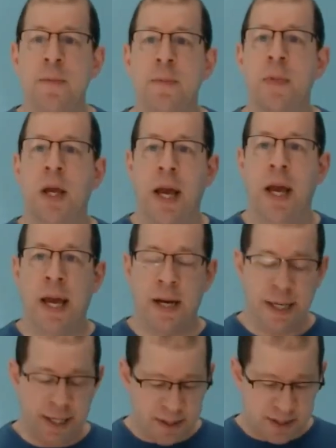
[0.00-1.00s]
And
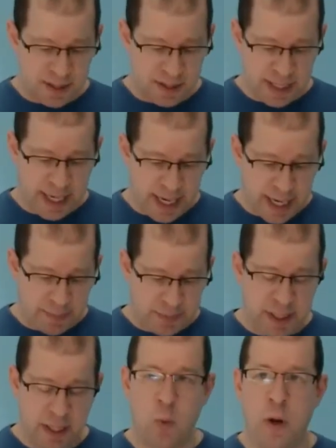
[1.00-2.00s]
again, this is capped
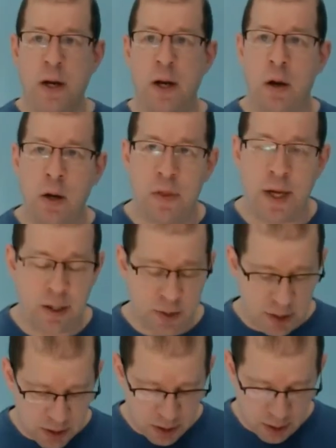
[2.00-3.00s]
at
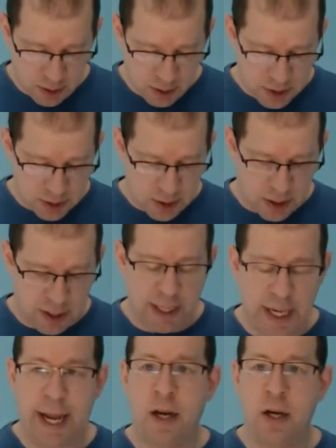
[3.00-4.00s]
$100,000 on an
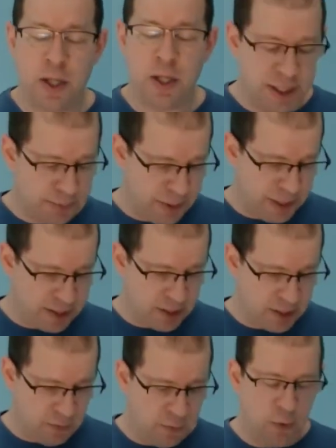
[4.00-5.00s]
annualized
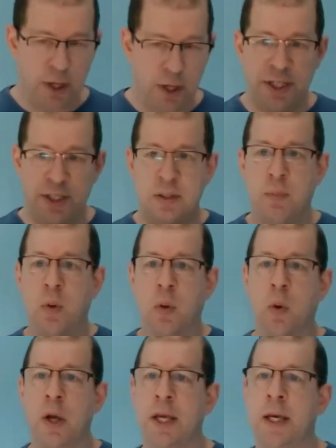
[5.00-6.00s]
basis for each
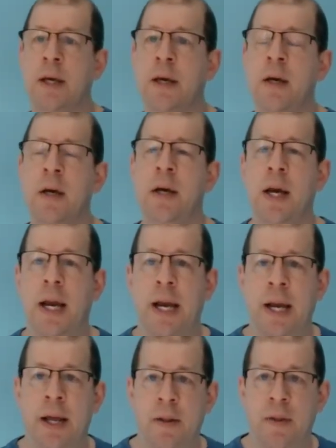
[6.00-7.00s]
employee.
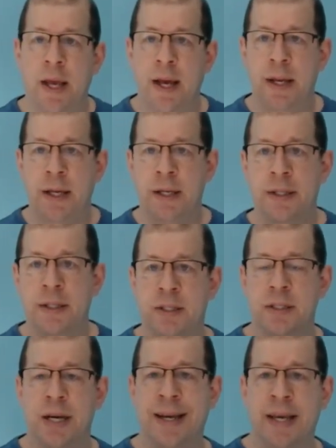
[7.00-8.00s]
And that is,
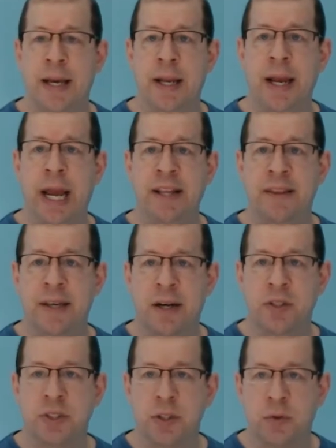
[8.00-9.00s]
again,
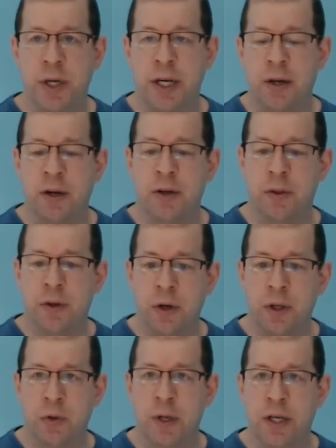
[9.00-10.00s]

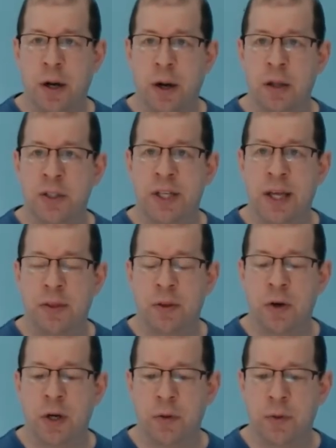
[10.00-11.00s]

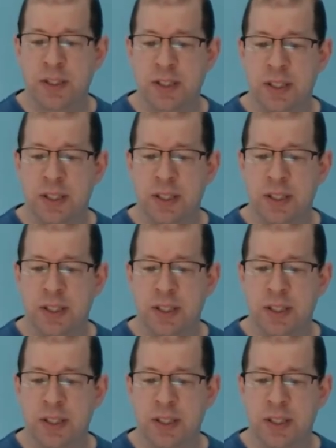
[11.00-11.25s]
$8,333.33.